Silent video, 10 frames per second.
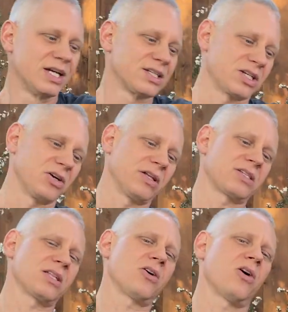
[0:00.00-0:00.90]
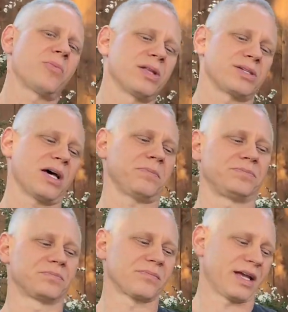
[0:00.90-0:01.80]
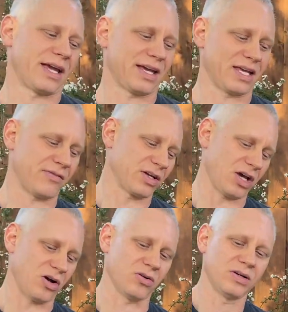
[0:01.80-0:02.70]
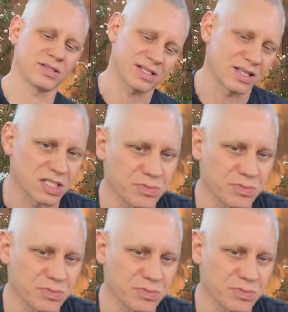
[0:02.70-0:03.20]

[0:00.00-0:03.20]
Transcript: So let's open this up and give it a go. Let's get this